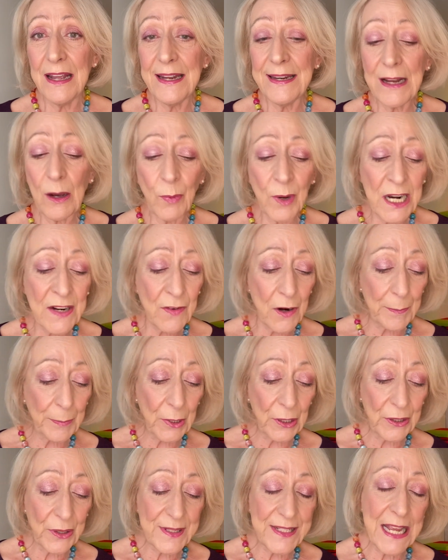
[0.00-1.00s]
Now, one of our
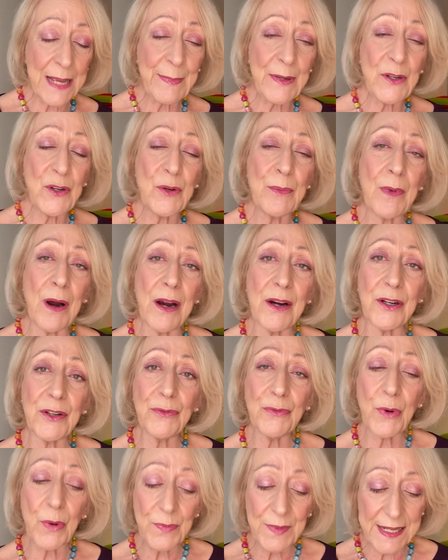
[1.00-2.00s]
bloggers, Amy Newmark,
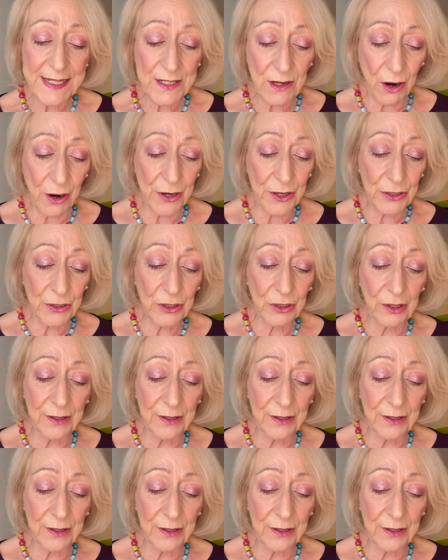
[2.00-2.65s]
wrote this article